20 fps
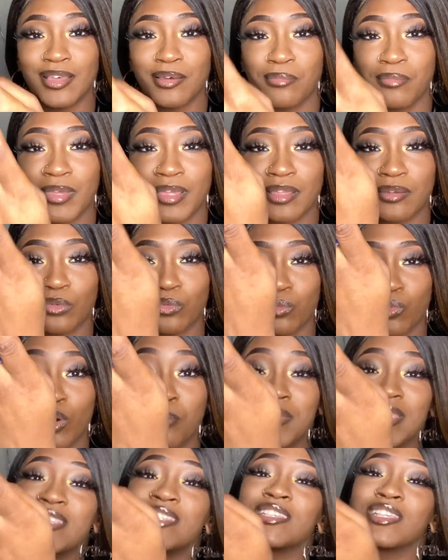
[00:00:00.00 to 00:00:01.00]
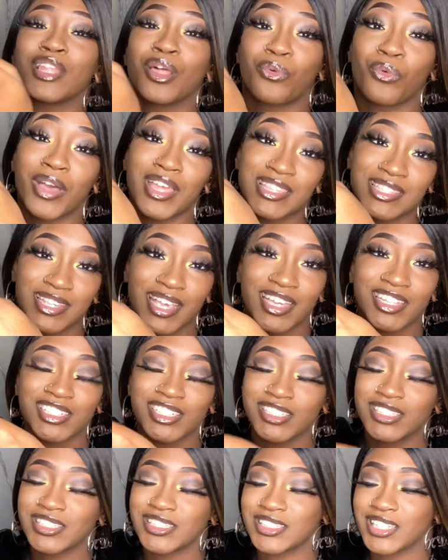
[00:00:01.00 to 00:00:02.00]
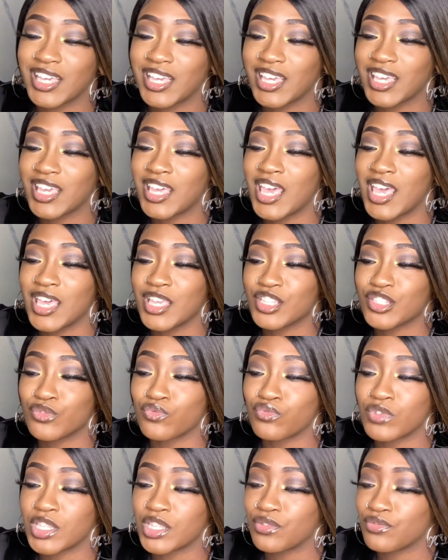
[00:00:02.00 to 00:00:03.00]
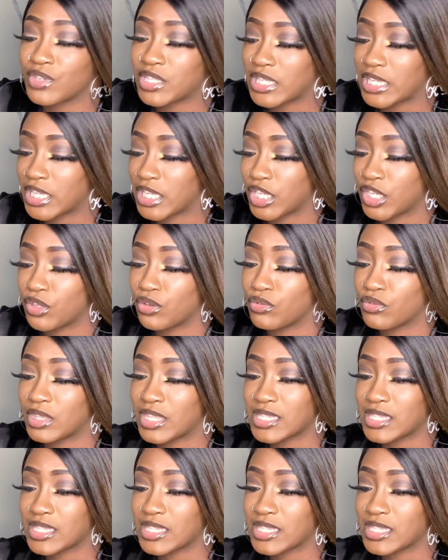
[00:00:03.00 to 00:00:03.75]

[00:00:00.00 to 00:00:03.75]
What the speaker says: women silhouettes, I should say. It's really cute.